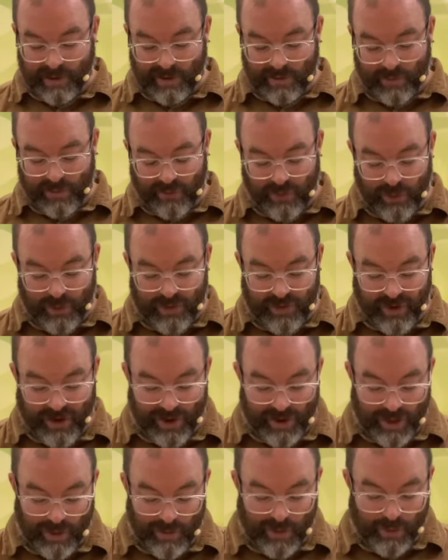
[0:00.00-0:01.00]
Before we think
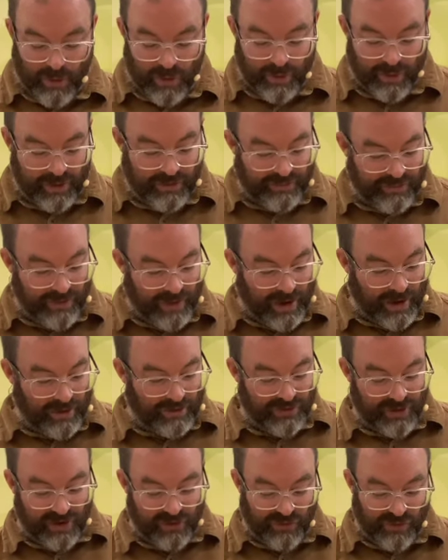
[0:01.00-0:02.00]
a little bit more about the
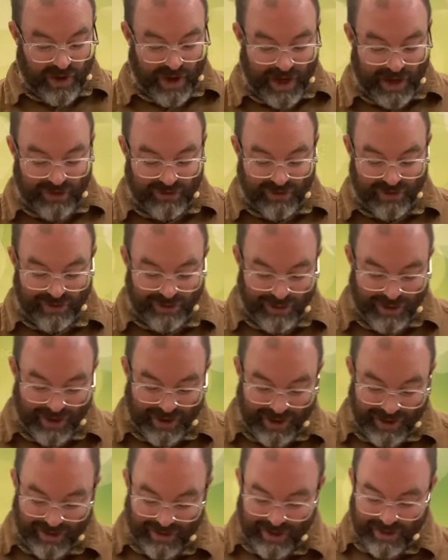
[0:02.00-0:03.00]
Pharisees' reaction, look
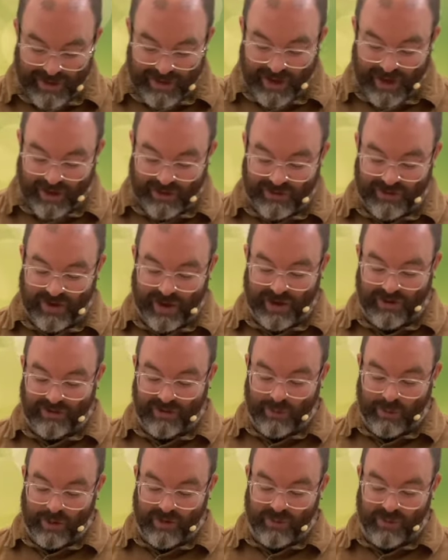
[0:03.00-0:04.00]
at the next
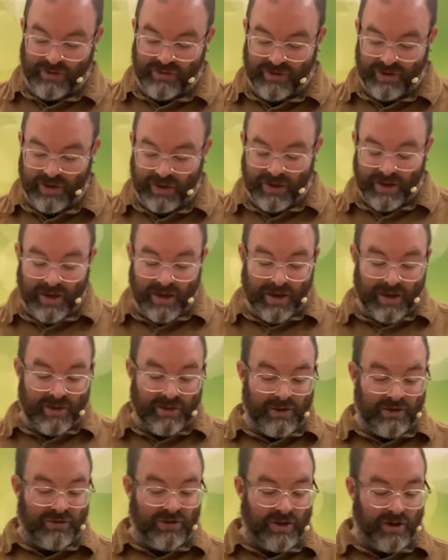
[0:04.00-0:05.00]
section, which we see
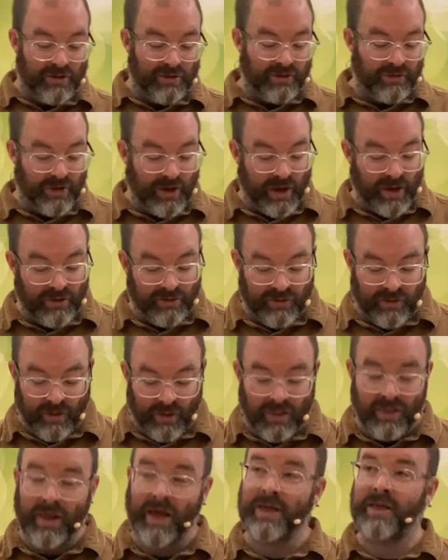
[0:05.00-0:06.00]
that Jesus is the
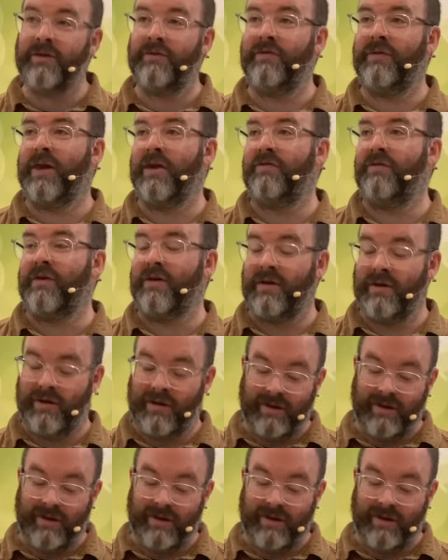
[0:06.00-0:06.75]
life giver.